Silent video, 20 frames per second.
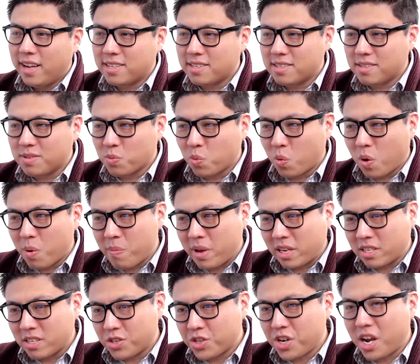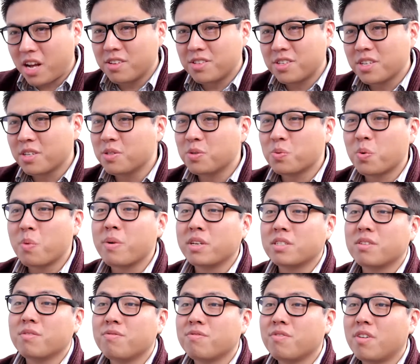It's what makes it challenging, it's what makes
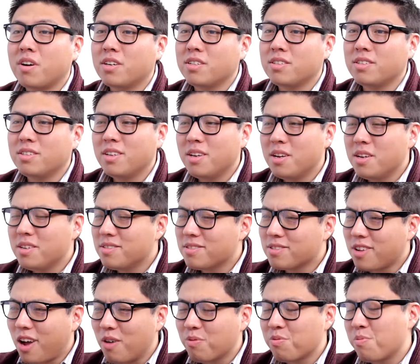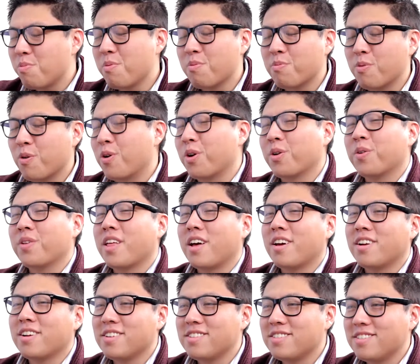it fun. Golf would be boring
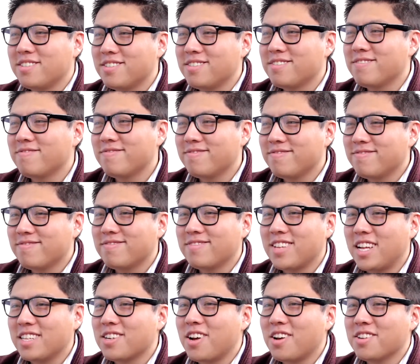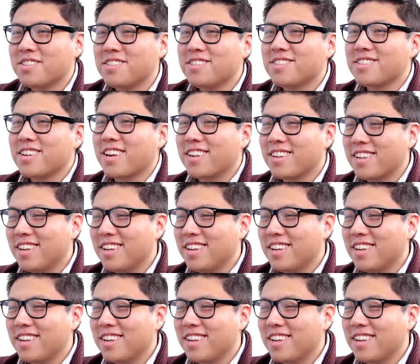without us. That's Holliston Sand.